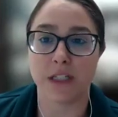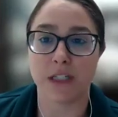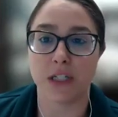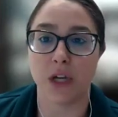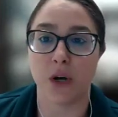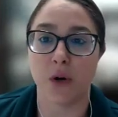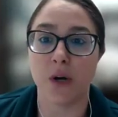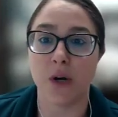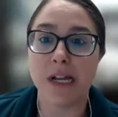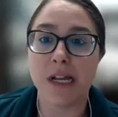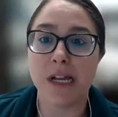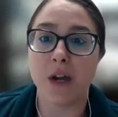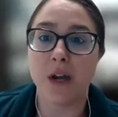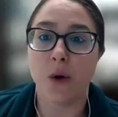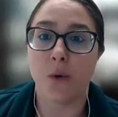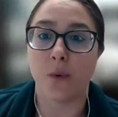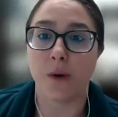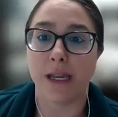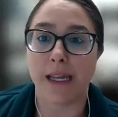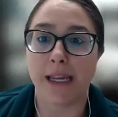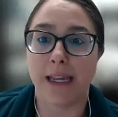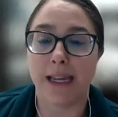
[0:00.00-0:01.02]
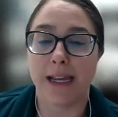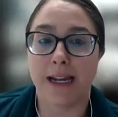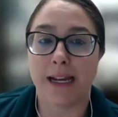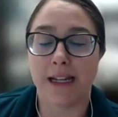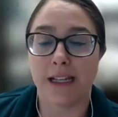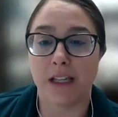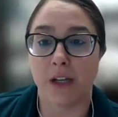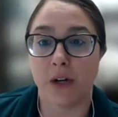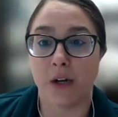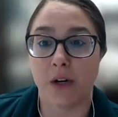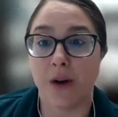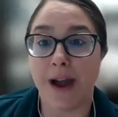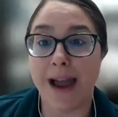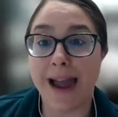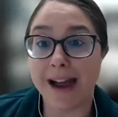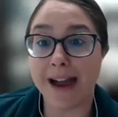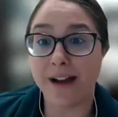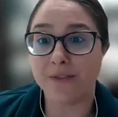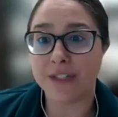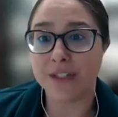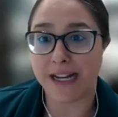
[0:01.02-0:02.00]
So we,
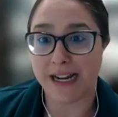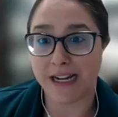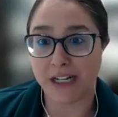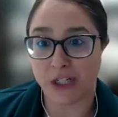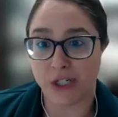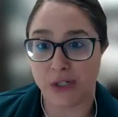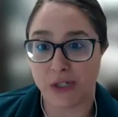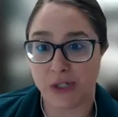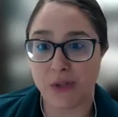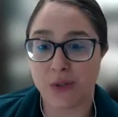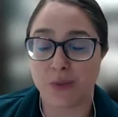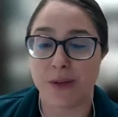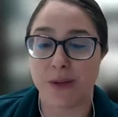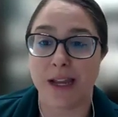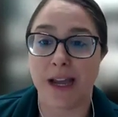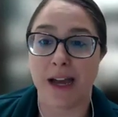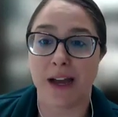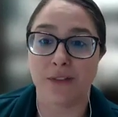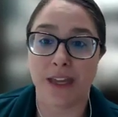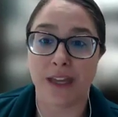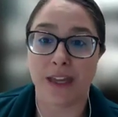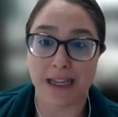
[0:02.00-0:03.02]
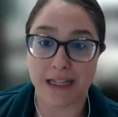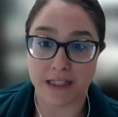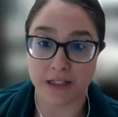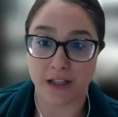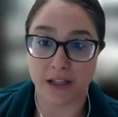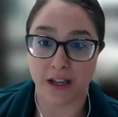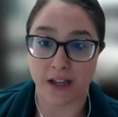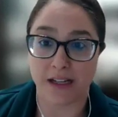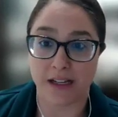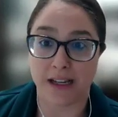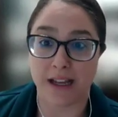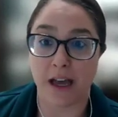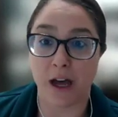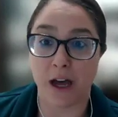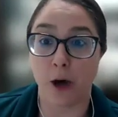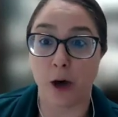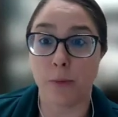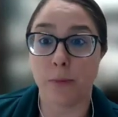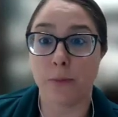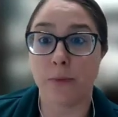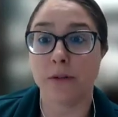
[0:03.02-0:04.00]
have statutes, we have case law to
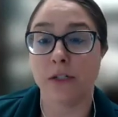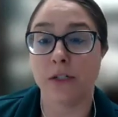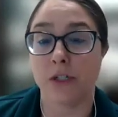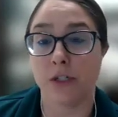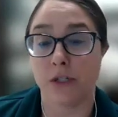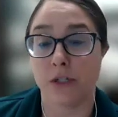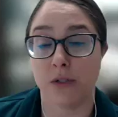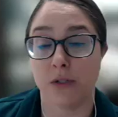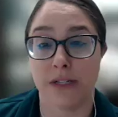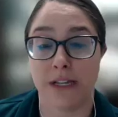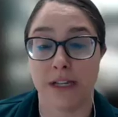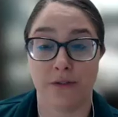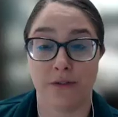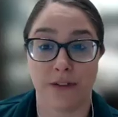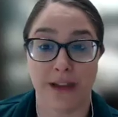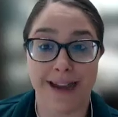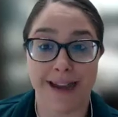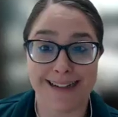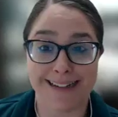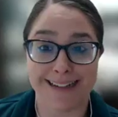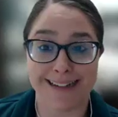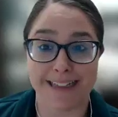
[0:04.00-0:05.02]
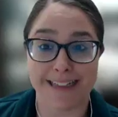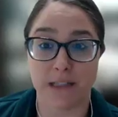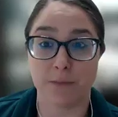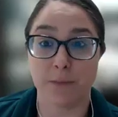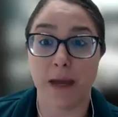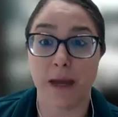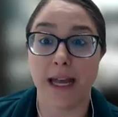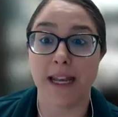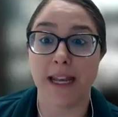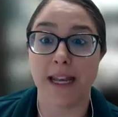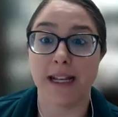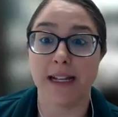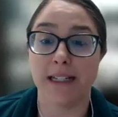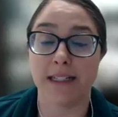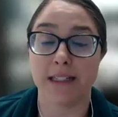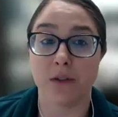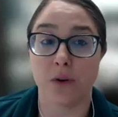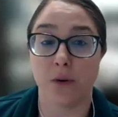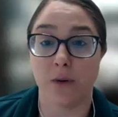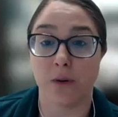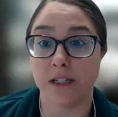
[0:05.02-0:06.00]
help to give guidance, but
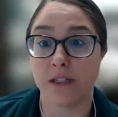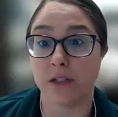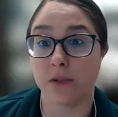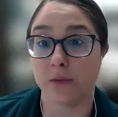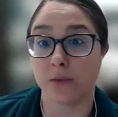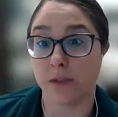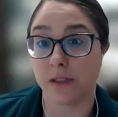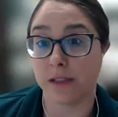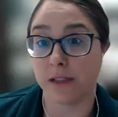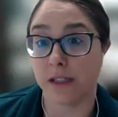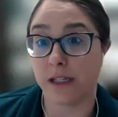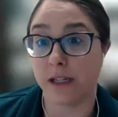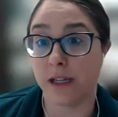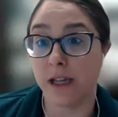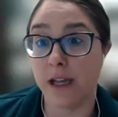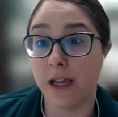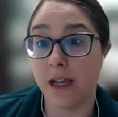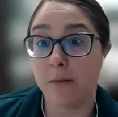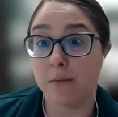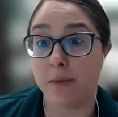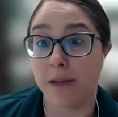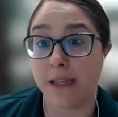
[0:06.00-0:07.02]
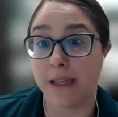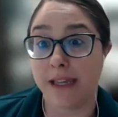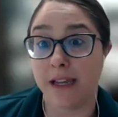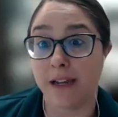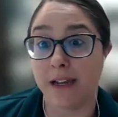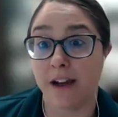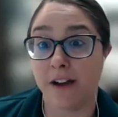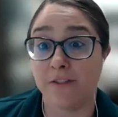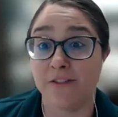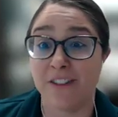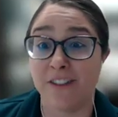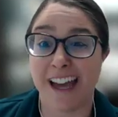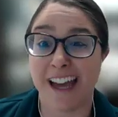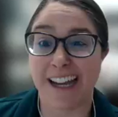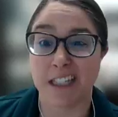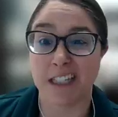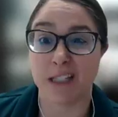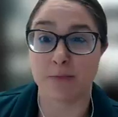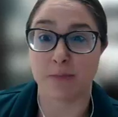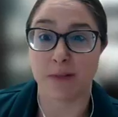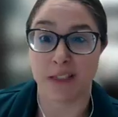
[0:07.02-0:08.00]
it's going to really be a
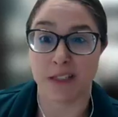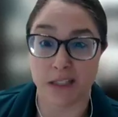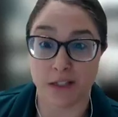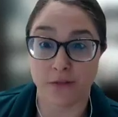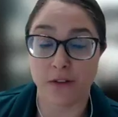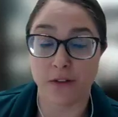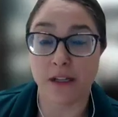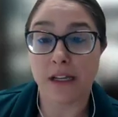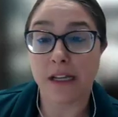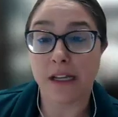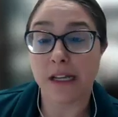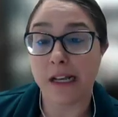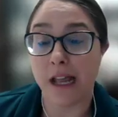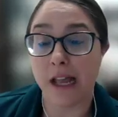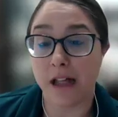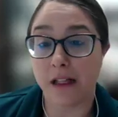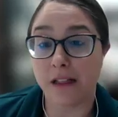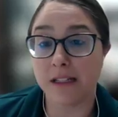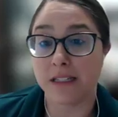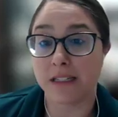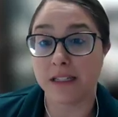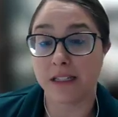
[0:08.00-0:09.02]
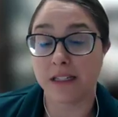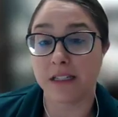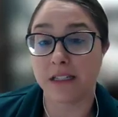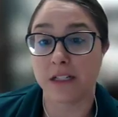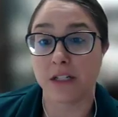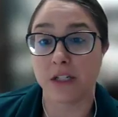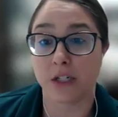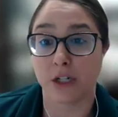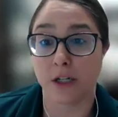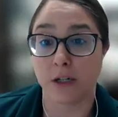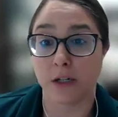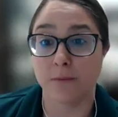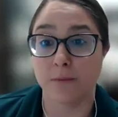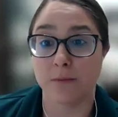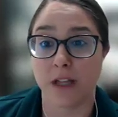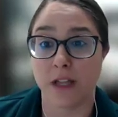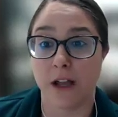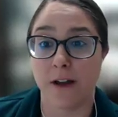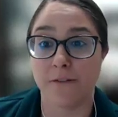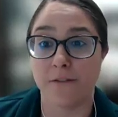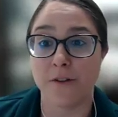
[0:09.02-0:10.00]
fact-specific analysis in
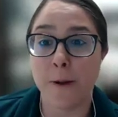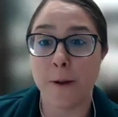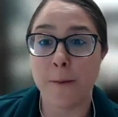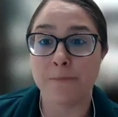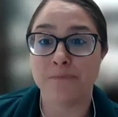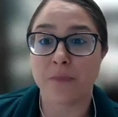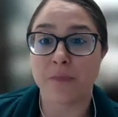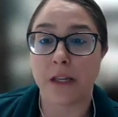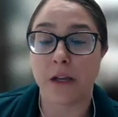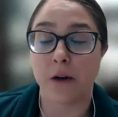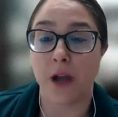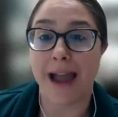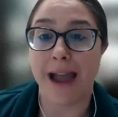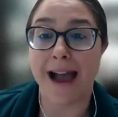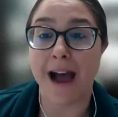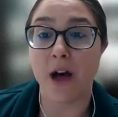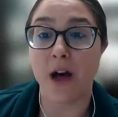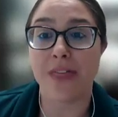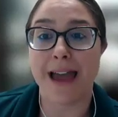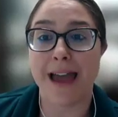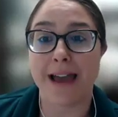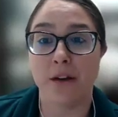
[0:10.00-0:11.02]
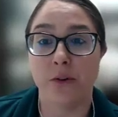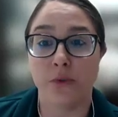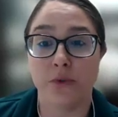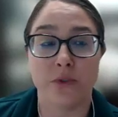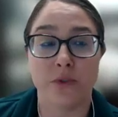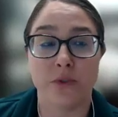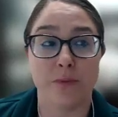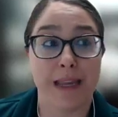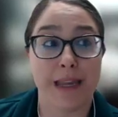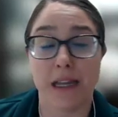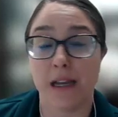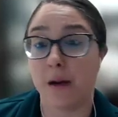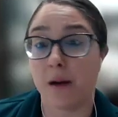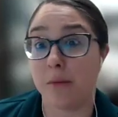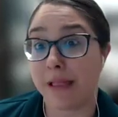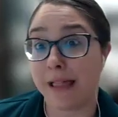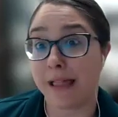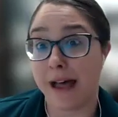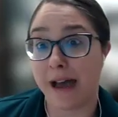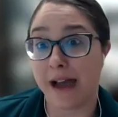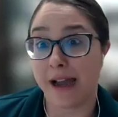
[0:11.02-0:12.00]
terms of how those may
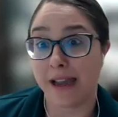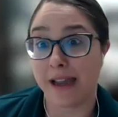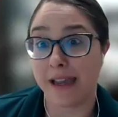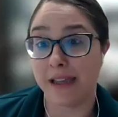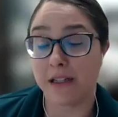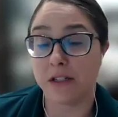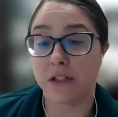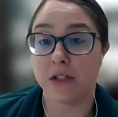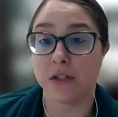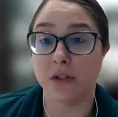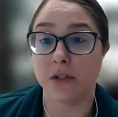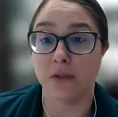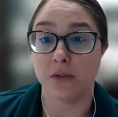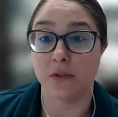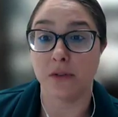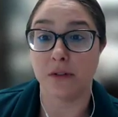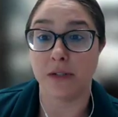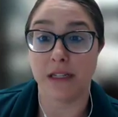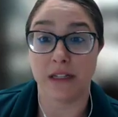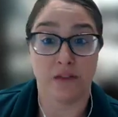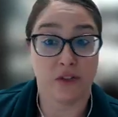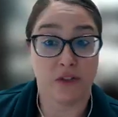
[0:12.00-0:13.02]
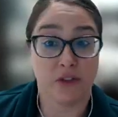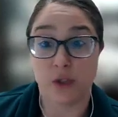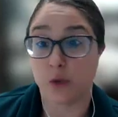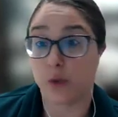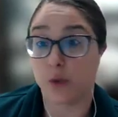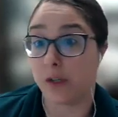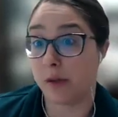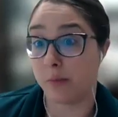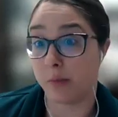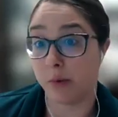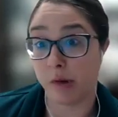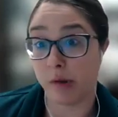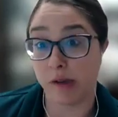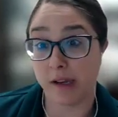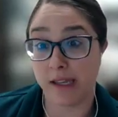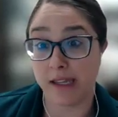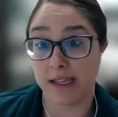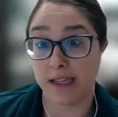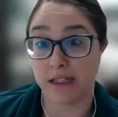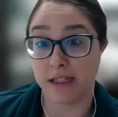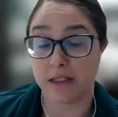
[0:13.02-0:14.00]
apply to individual
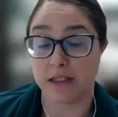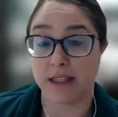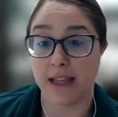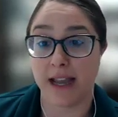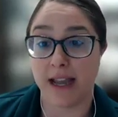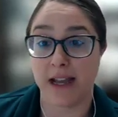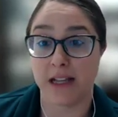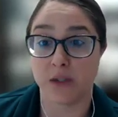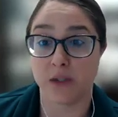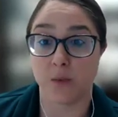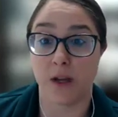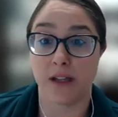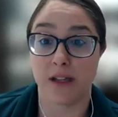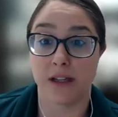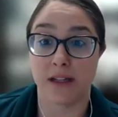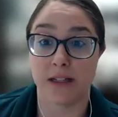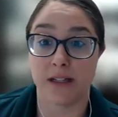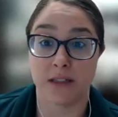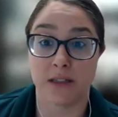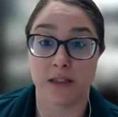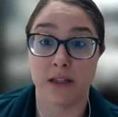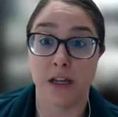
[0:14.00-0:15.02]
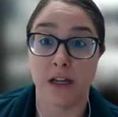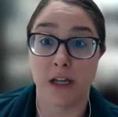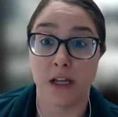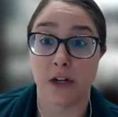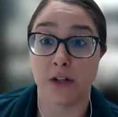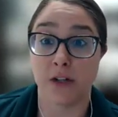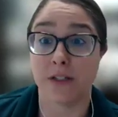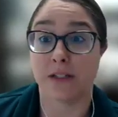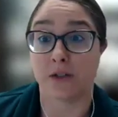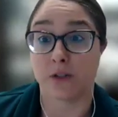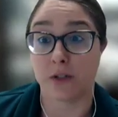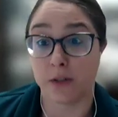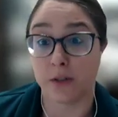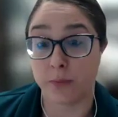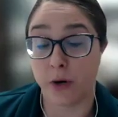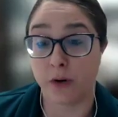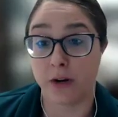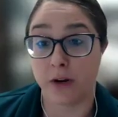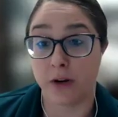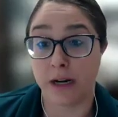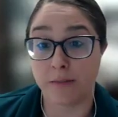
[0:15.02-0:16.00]
employees as well as your district
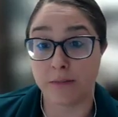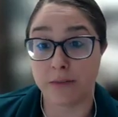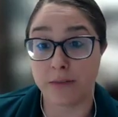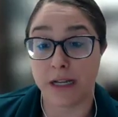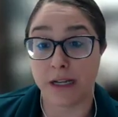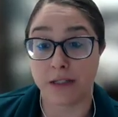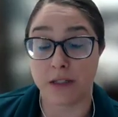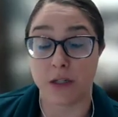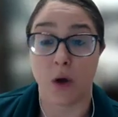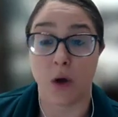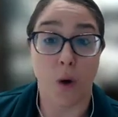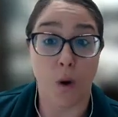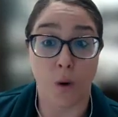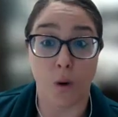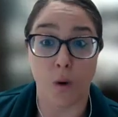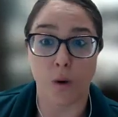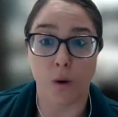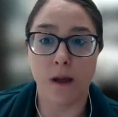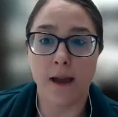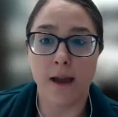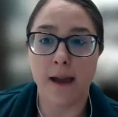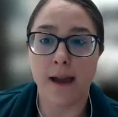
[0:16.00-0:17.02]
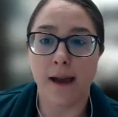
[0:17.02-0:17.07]
programs as a whole.